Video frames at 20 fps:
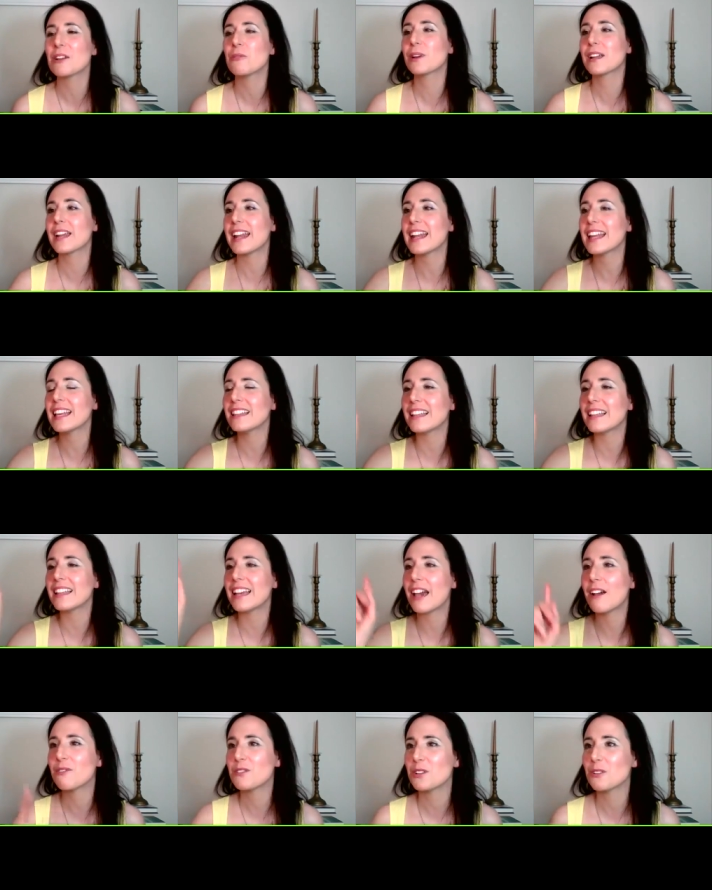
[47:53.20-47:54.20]
we're getting
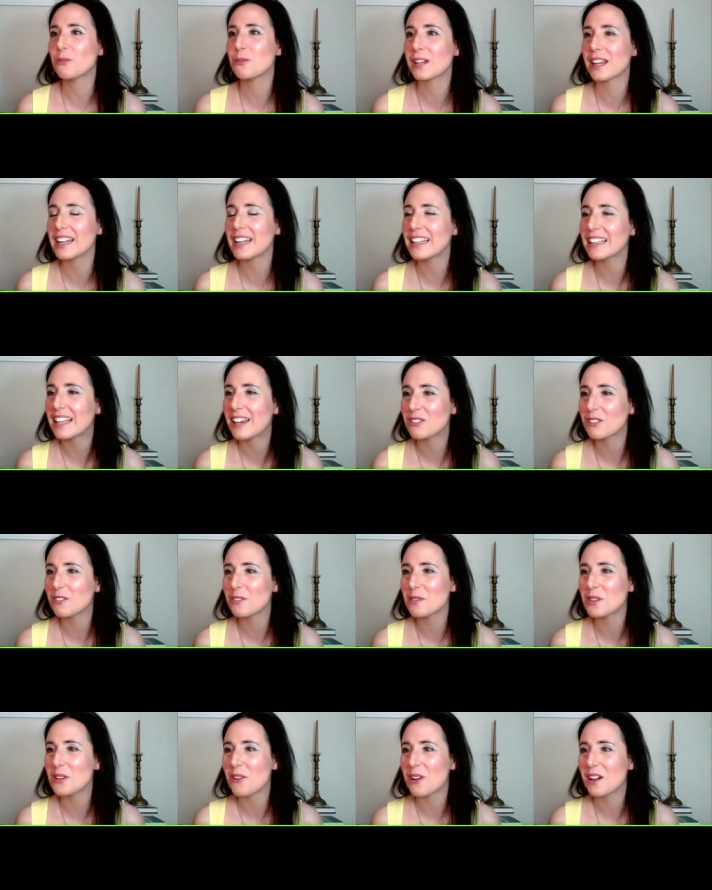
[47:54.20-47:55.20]
laughter. We're getting laughter
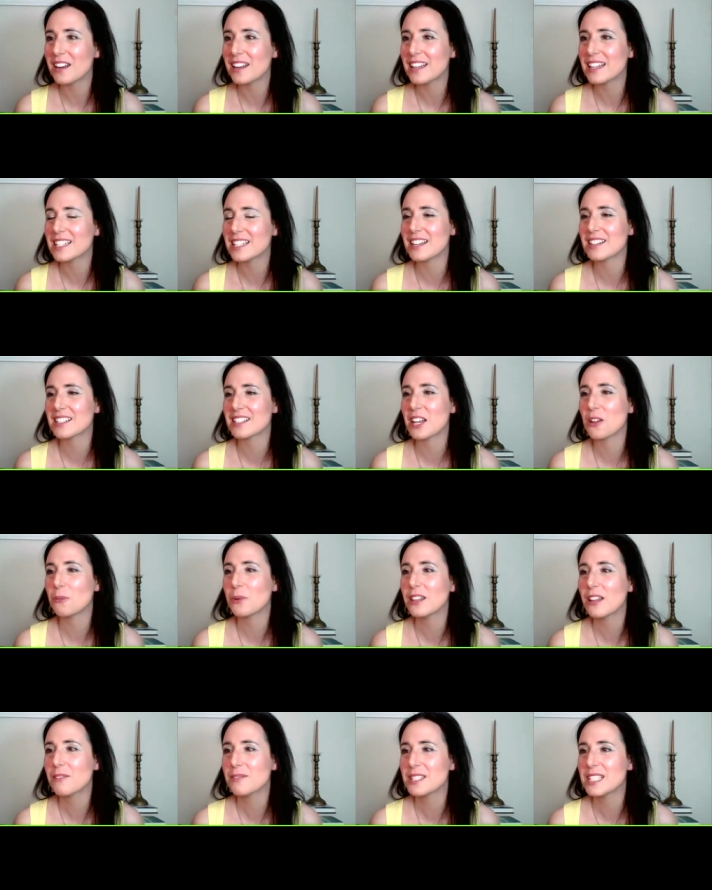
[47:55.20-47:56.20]
from the audience. They're saying
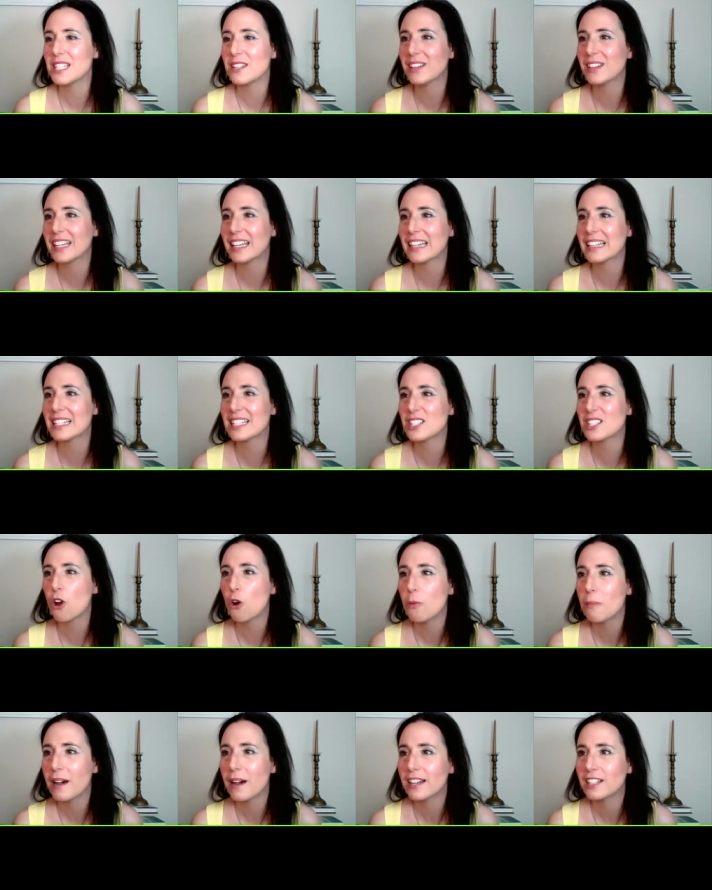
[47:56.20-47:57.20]
we love Stephen King
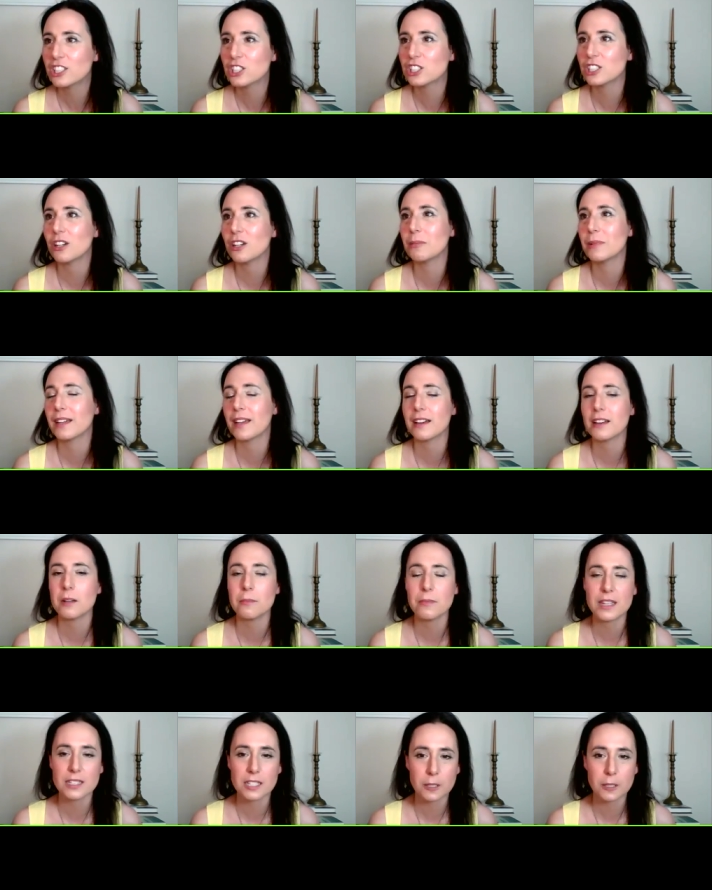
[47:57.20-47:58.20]
so much. Oh my God,
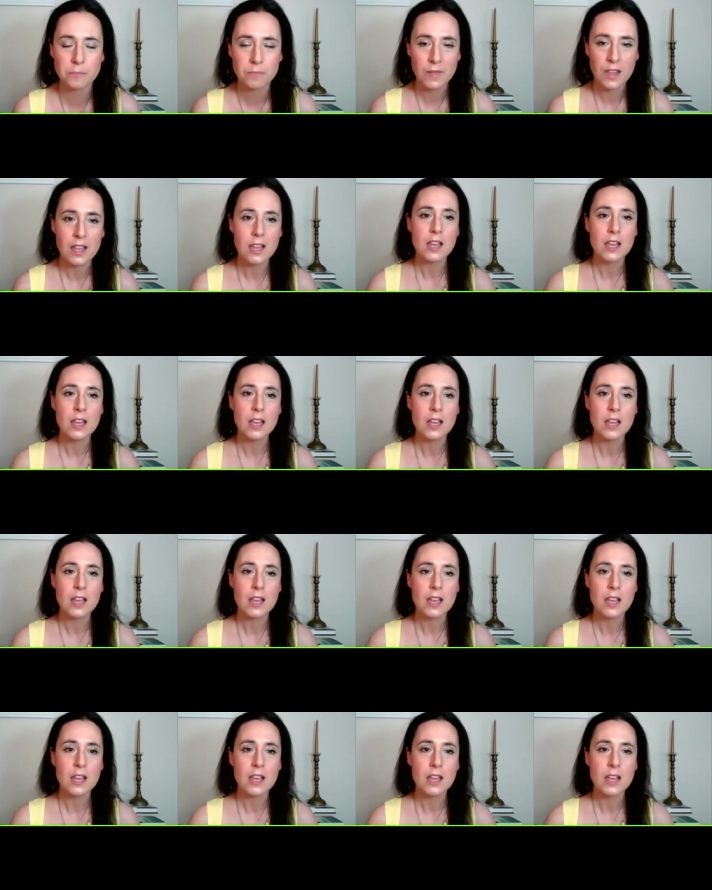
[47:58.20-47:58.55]
amazing.